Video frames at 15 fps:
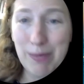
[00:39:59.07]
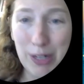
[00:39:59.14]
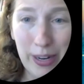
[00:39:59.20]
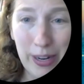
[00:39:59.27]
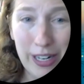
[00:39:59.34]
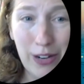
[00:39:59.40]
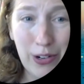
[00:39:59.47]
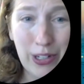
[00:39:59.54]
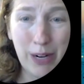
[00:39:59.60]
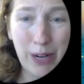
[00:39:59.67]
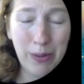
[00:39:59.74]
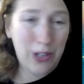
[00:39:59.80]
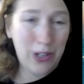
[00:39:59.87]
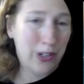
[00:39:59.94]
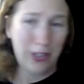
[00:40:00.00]
me 20 years ago,
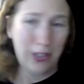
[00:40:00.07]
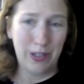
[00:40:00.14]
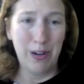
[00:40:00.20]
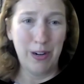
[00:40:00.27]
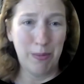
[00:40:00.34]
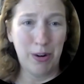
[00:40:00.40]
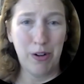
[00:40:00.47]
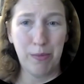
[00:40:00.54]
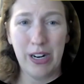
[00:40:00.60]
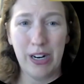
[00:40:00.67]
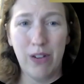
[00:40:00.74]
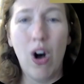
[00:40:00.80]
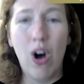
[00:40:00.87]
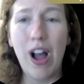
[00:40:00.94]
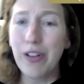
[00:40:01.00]
which is just, you know, part of being
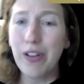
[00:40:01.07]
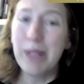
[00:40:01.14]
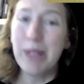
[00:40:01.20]
alive. I